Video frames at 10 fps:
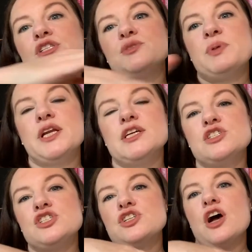
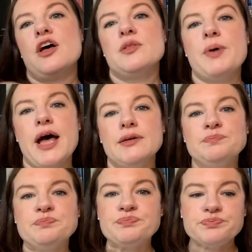spinach on the
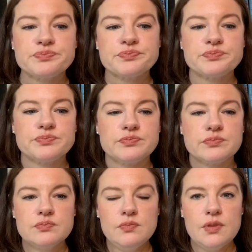bottom.
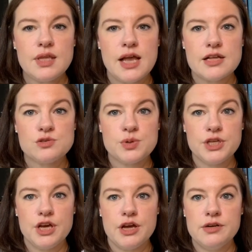That's
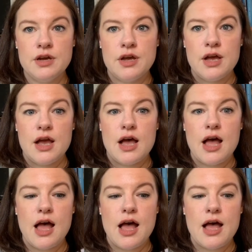really good.
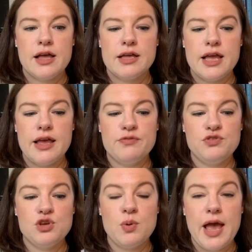
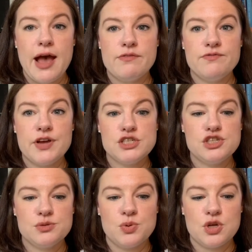If you have
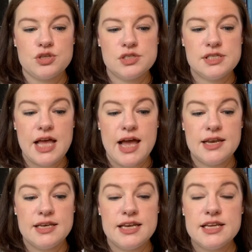vegetables
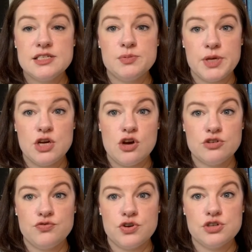that need to be
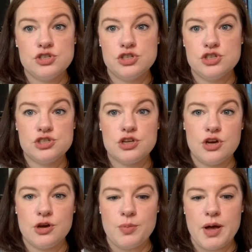cooked first, you just
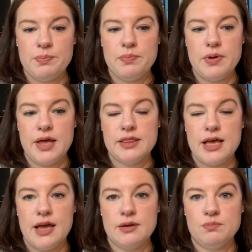cook them up and
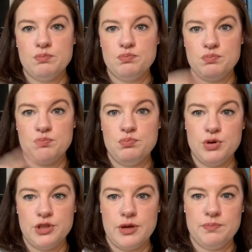then
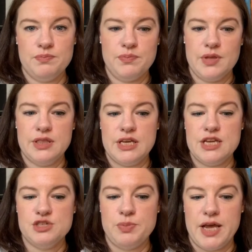put them in the
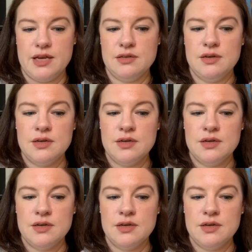quiche pan.